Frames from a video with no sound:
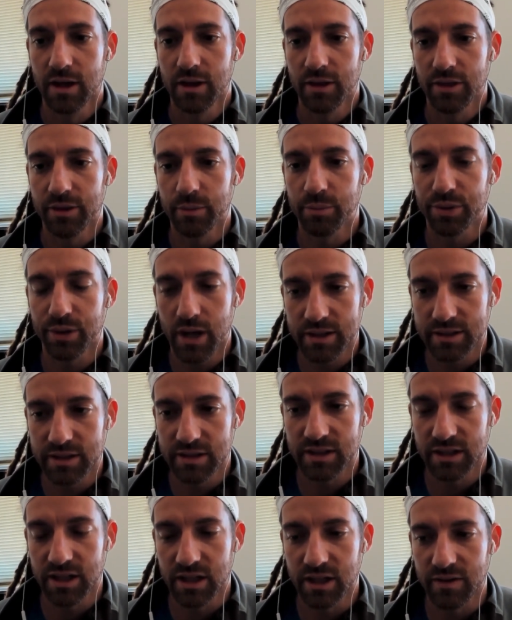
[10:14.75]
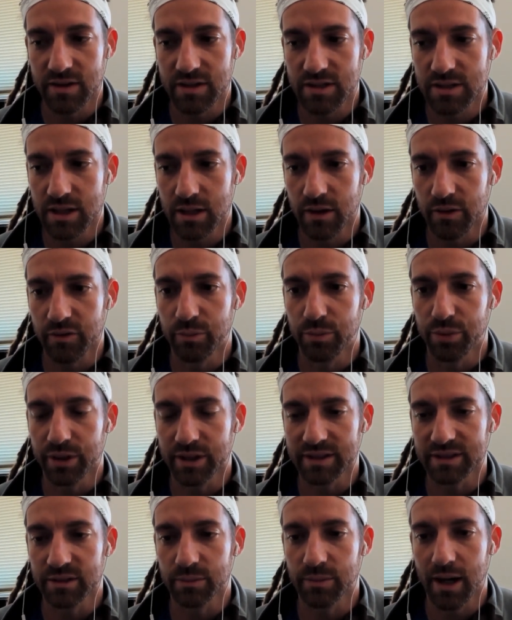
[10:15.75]
process in and of itself
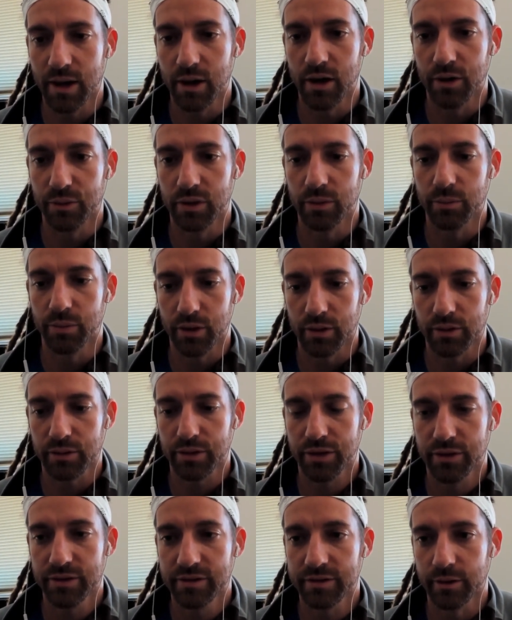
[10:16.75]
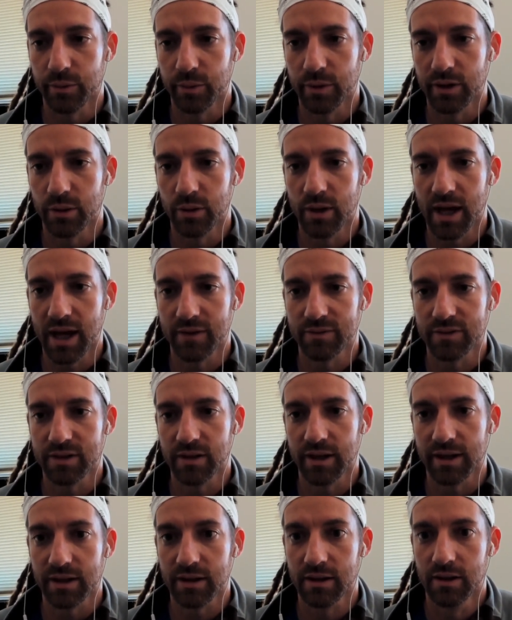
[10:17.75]
brings about a rebirth. So we don't have to
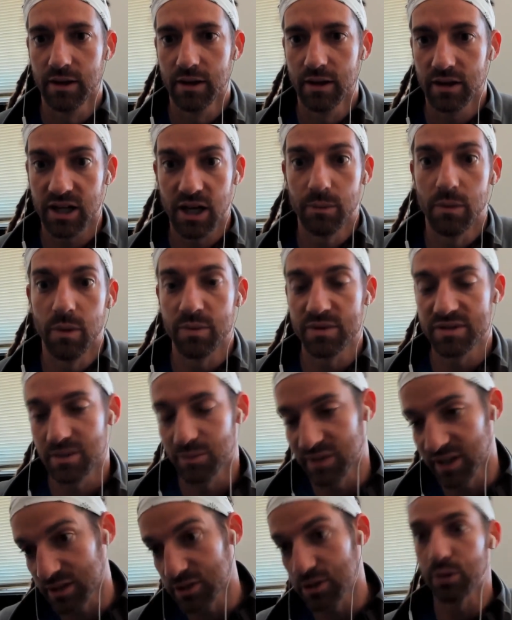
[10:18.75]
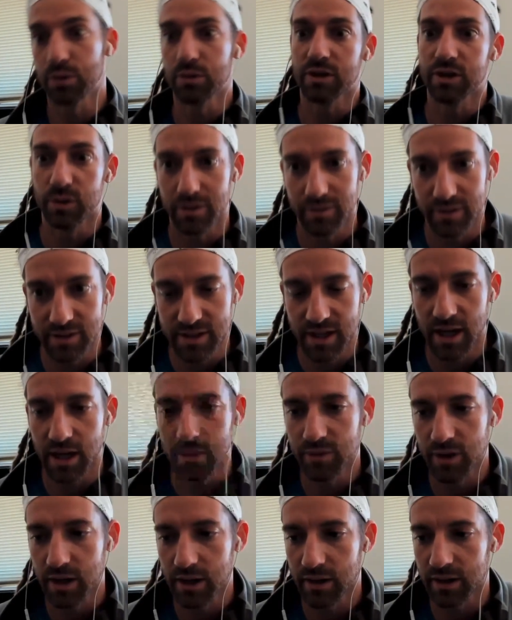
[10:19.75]
like come up with something totally new every time,
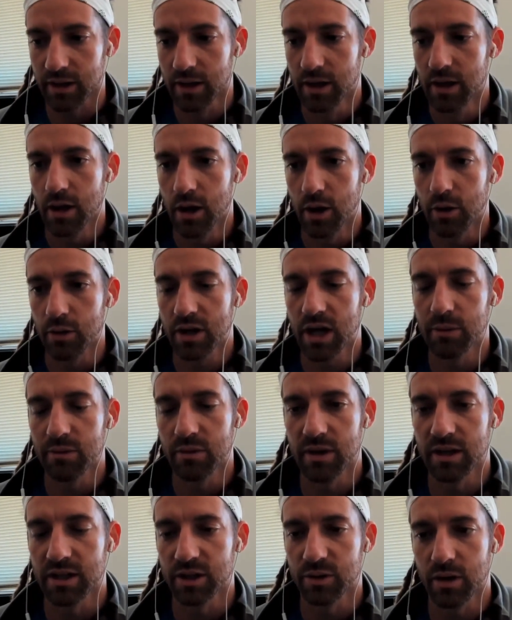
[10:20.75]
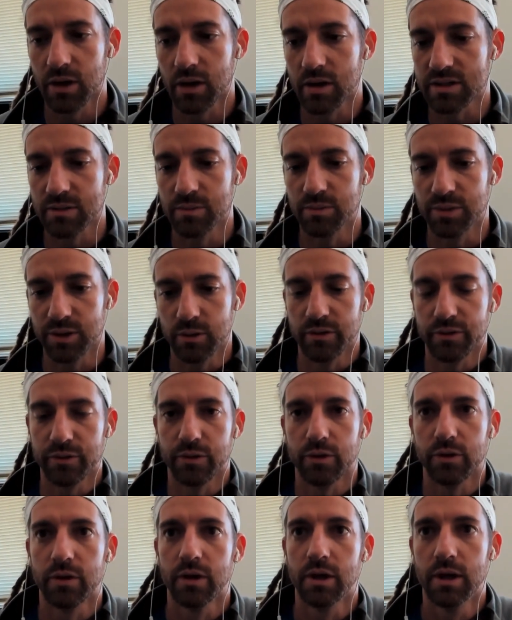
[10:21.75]
right? Like O Come Emmanuel is a
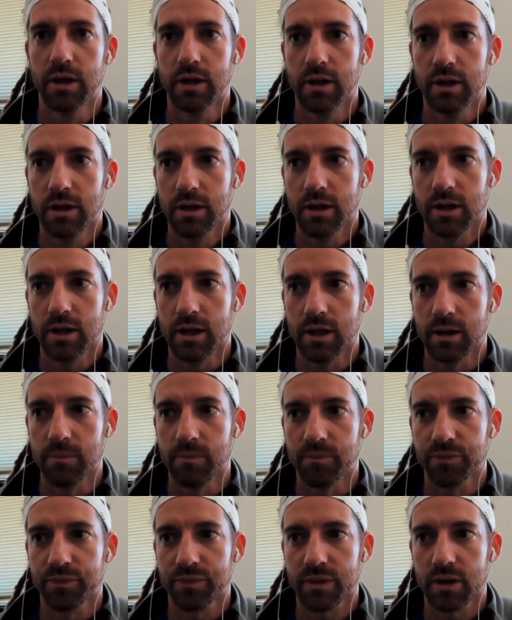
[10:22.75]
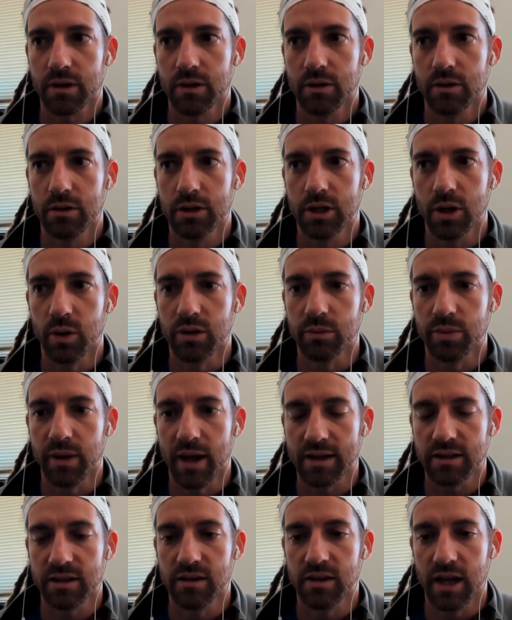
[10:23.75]
beautiful going
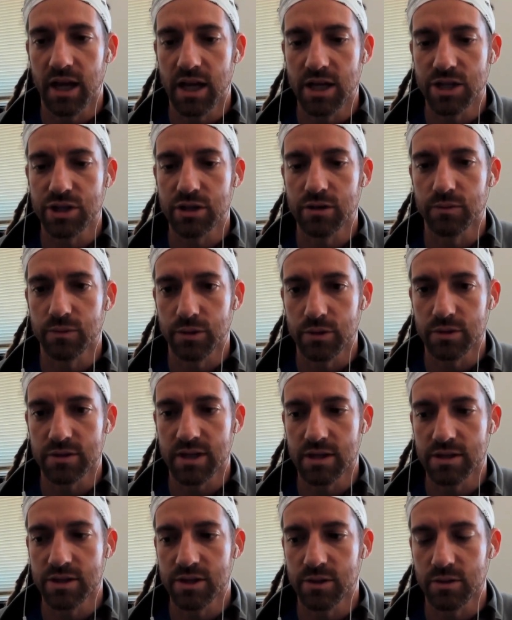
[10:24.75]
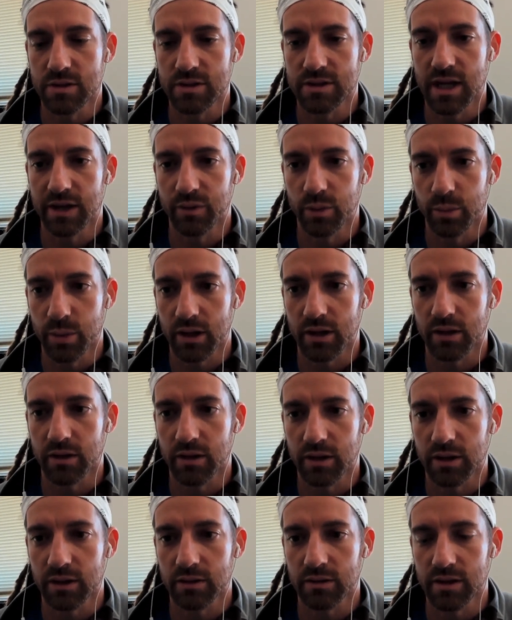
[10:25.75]
back to the ancient roots, as you were saying, Rebecca.
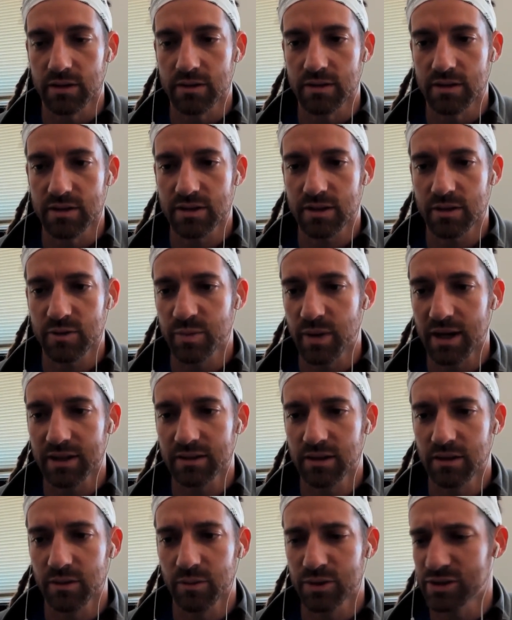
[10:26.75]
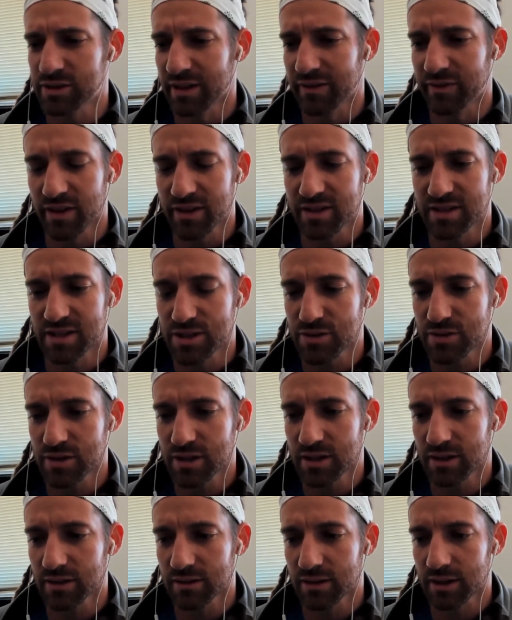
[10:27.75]
Like this goes back to would you say 5th
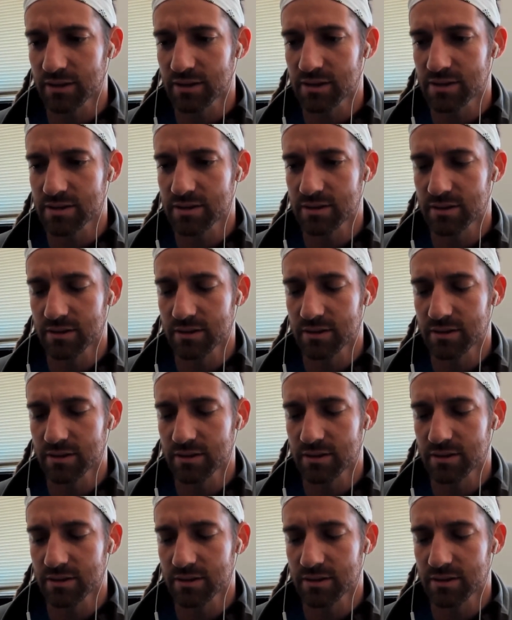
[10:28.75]
century? Like this,